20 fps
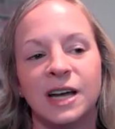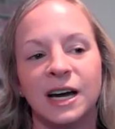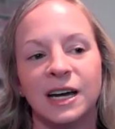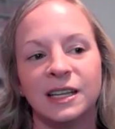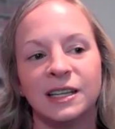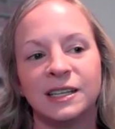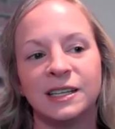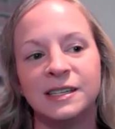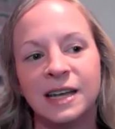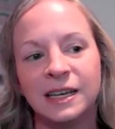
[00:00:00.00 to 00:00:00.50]

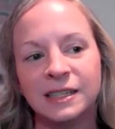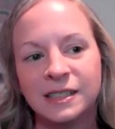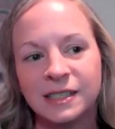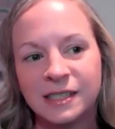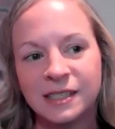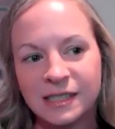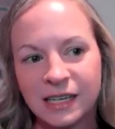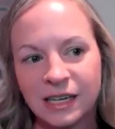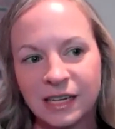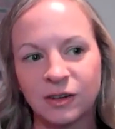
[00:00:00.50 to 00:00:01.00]
not
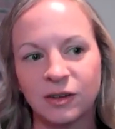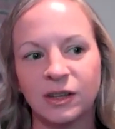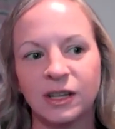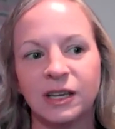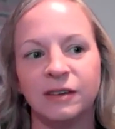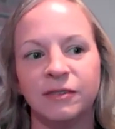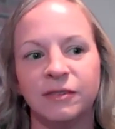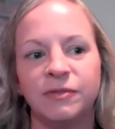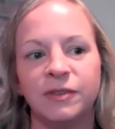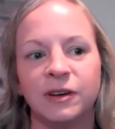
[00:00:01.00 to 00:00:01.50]

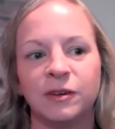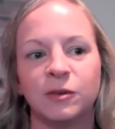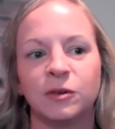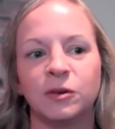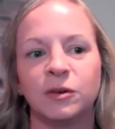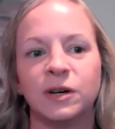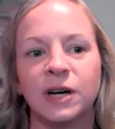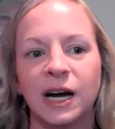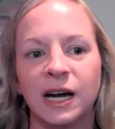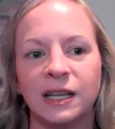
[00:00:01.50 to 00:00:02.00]
necessarily a
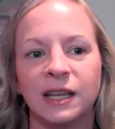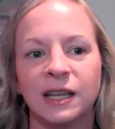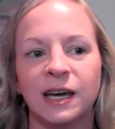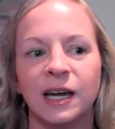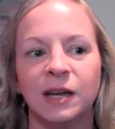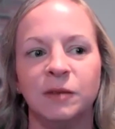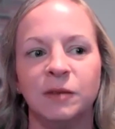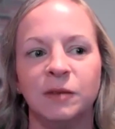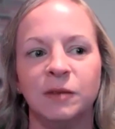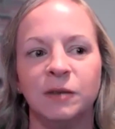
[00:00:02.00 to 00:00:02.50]
federal guideline,